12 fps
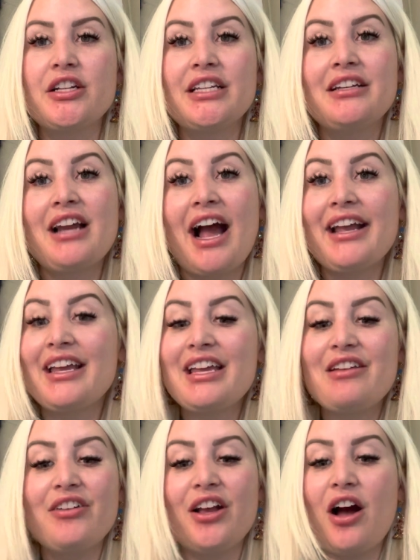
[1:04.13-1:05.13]
and I
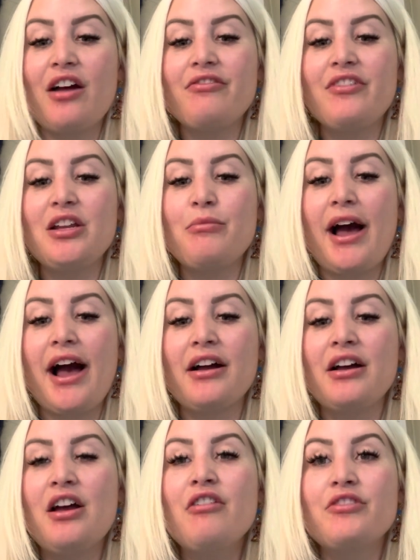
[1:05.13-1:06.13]
even got feedback
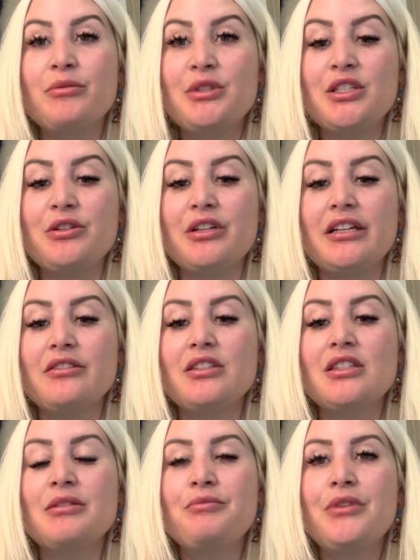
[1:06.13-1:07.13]
from
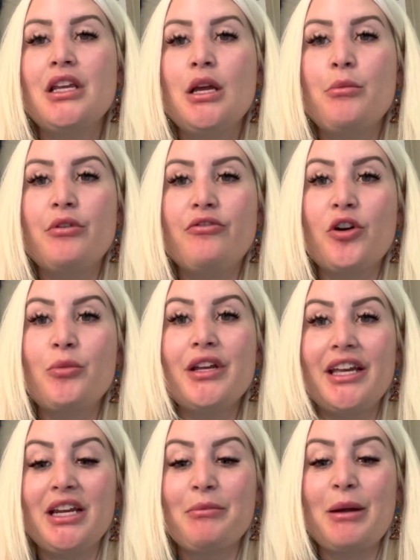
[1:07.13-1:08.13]
students. Before
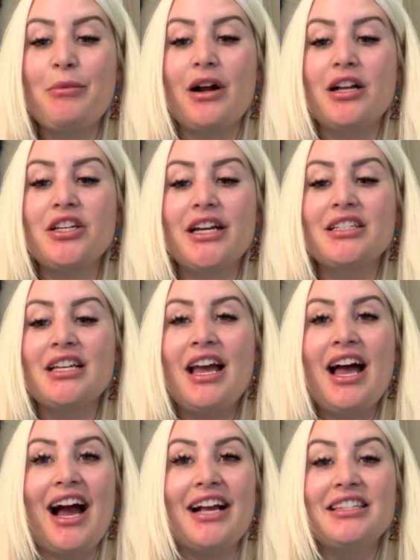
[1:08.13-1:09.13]
beginning my project,
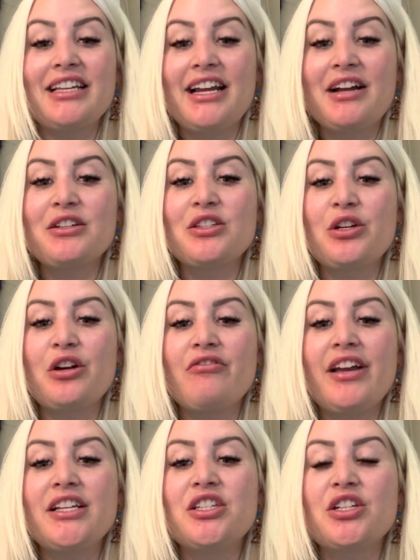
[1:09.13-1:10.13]
I sent out a
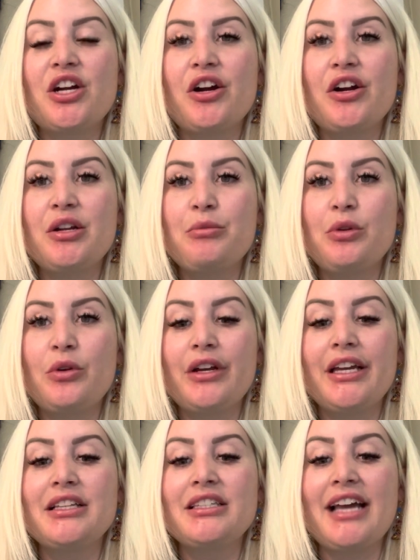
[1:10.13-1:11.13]
survey to current
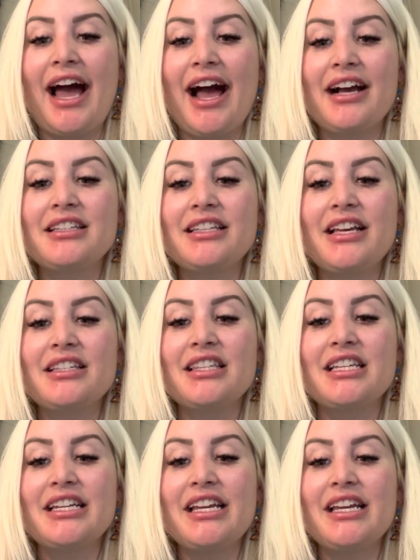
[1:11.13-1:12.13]
employees to access the
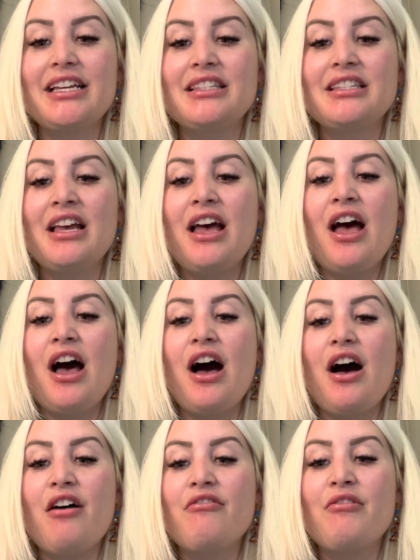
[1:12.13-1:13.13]
needs
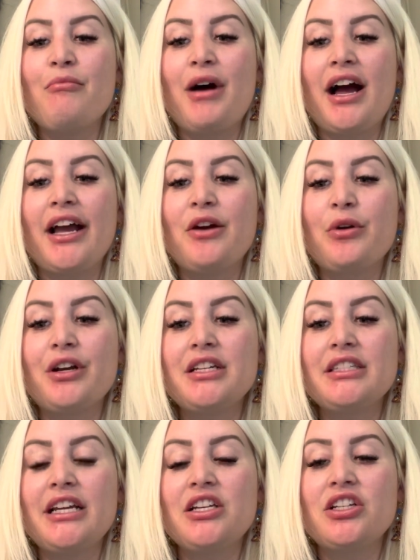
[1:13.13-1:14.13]
of my
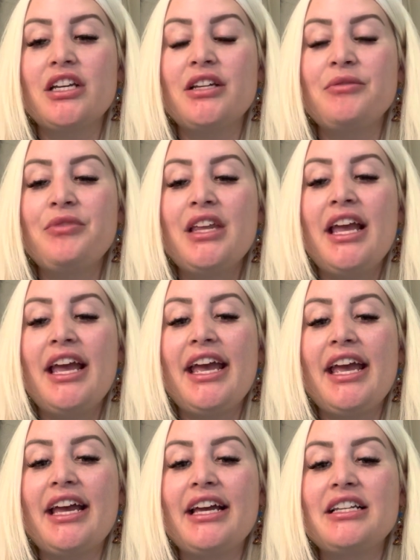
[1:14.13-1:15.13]
organization
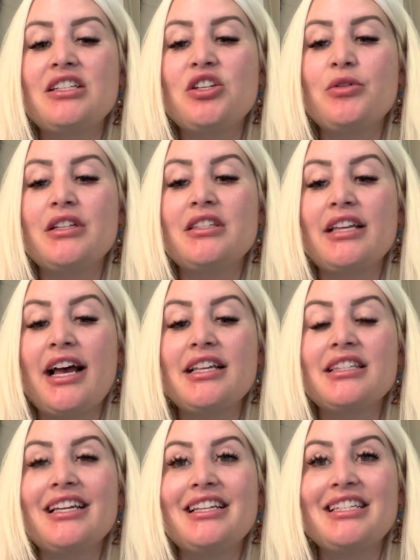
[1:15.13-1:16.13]
and to
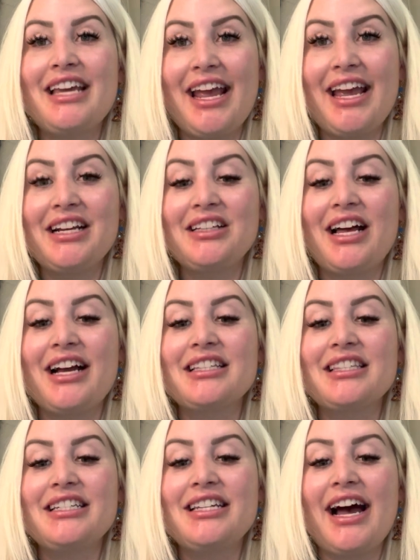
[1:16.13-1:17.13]
assess and to analyze
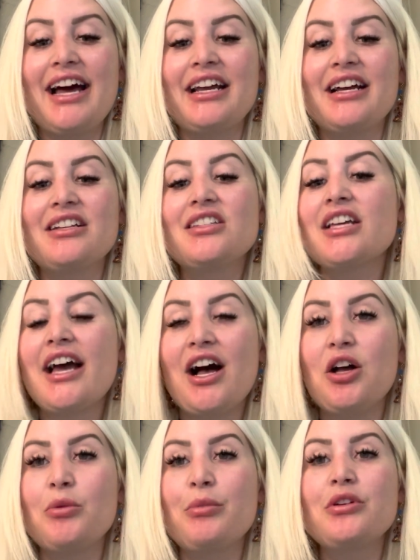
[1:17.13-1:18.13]
the data to
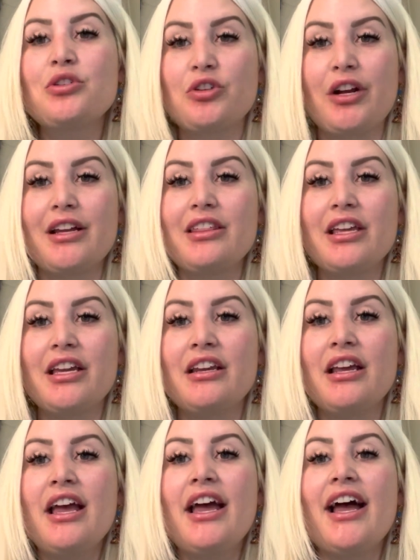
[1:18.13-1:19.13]
help strengthen
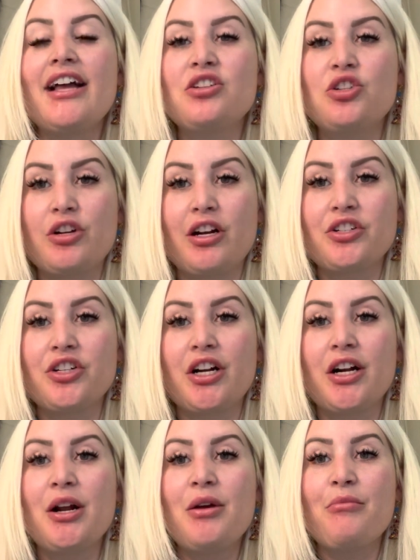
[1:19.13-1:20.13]
and
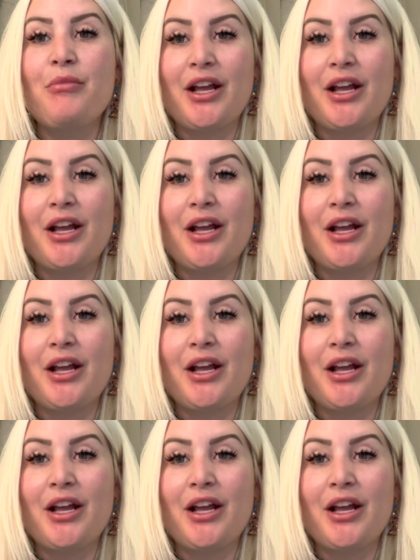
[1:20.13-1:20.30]
structure my